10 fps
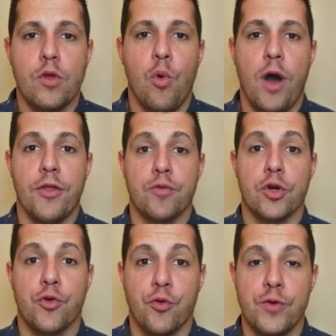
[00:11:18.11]
while the
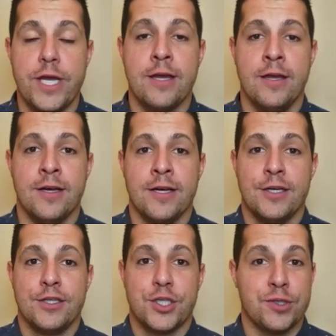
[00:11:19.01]
recruiting
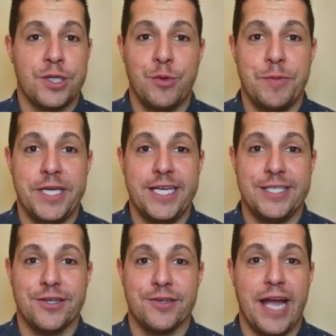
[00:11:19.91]
certainly would be
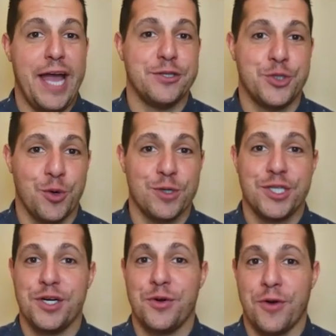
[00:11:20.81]
easier at
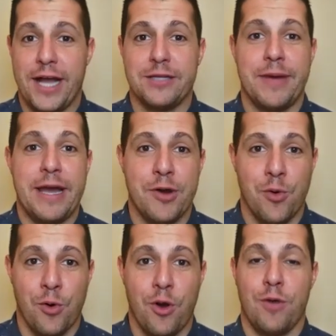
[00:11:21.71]
Georgia or Alabama
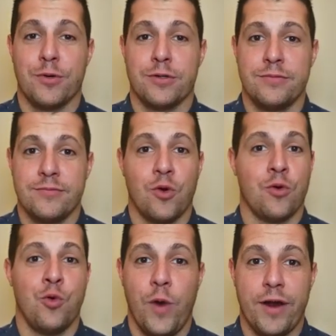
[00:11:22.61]
or Auburn
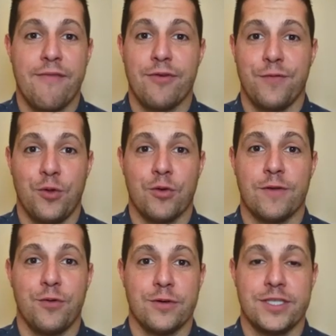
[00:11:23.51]
or wherever,
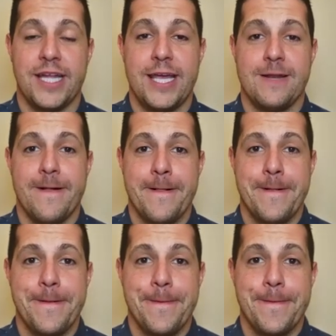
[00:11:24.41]
Florida State,
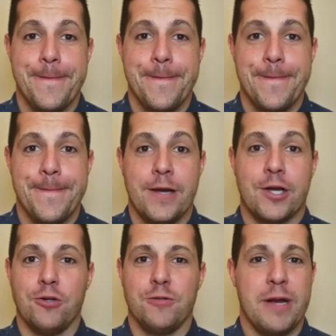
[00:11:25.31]

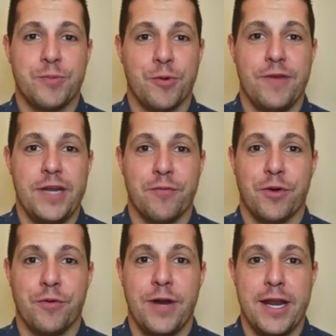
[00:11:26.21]
Coach Prime's proven he can
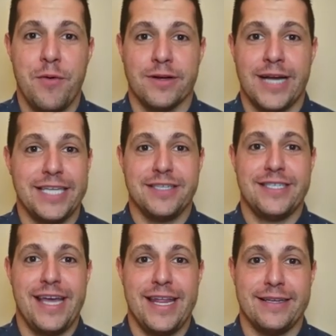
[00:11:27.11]
recruit anywhere. I
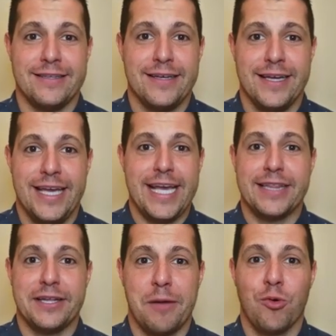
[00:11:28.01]
just said it. He
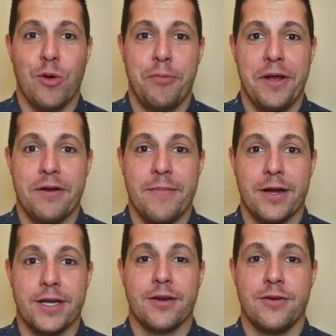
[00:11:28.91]
got the number one player in
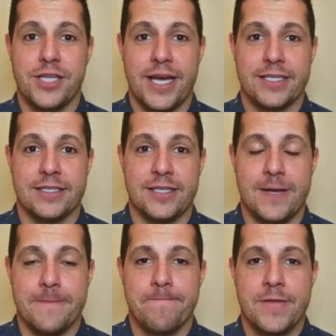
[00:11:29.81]
America to go to Jackson State.